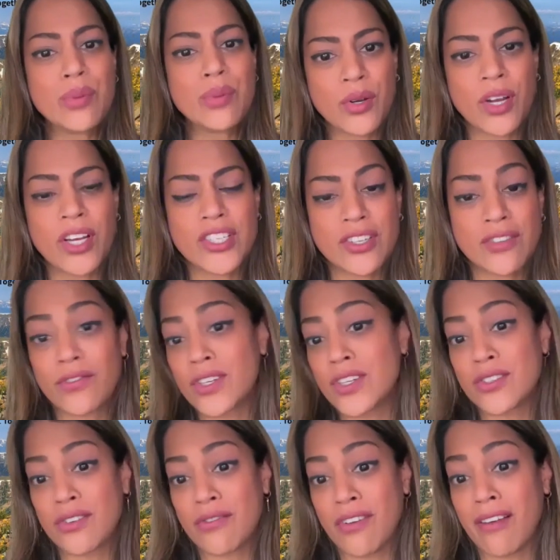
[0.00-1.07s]
progression-free
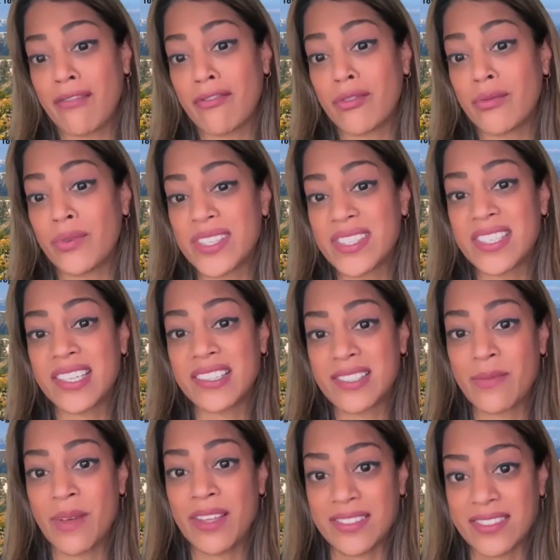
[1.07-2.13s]
survival was 6
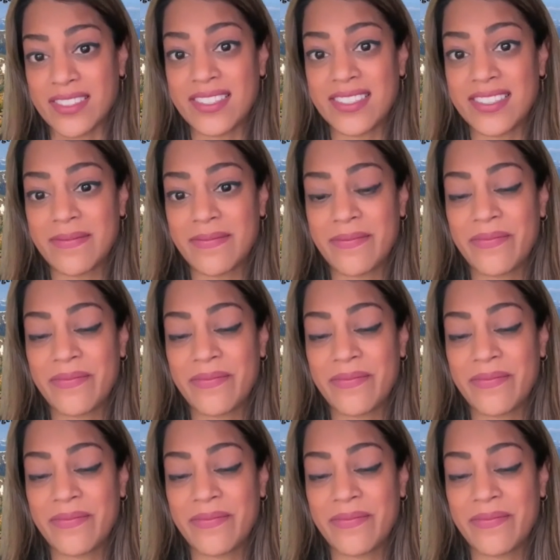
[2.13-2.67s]
months.